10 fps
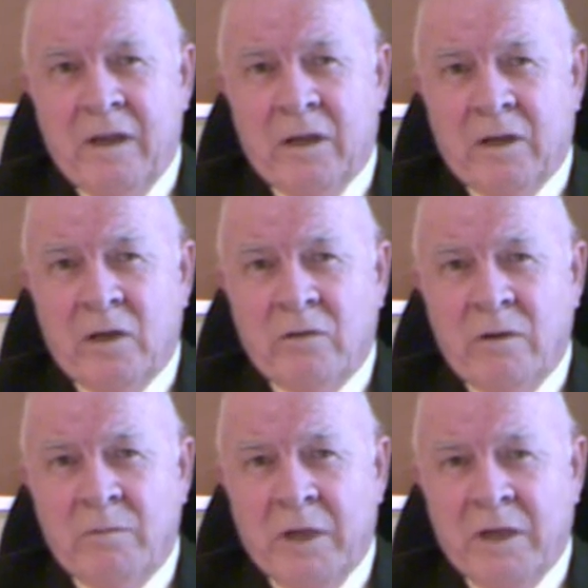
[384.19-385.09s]
a
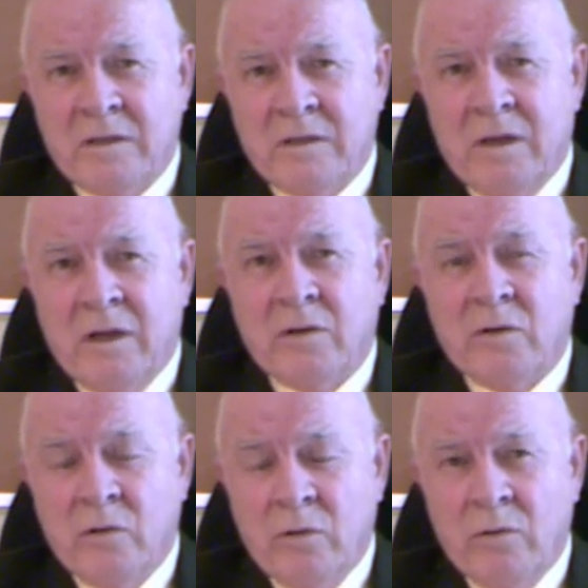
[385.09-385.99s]
country based on
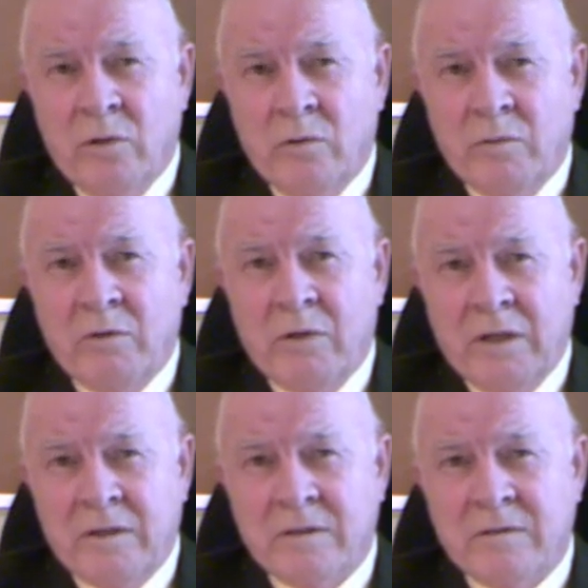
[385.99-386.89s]
true human
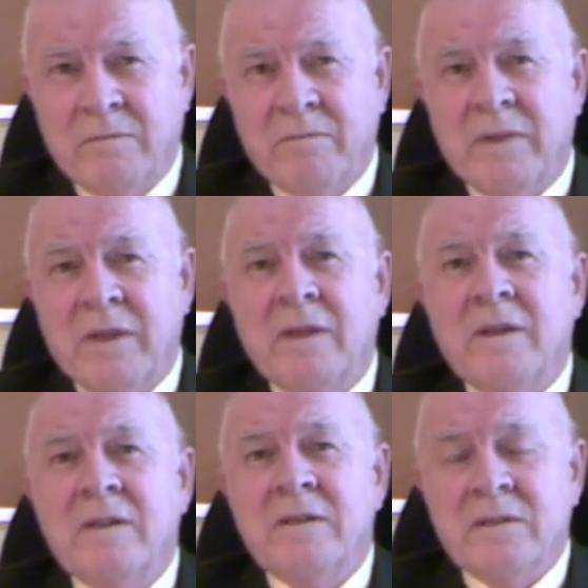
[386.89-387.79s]
rights.
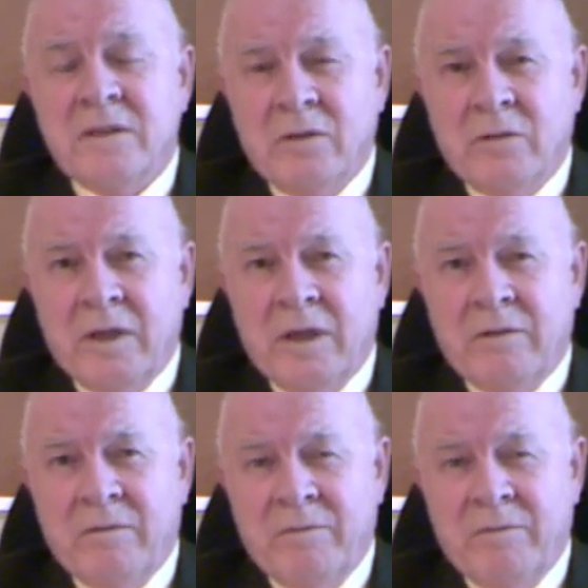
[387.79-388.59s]
See you then.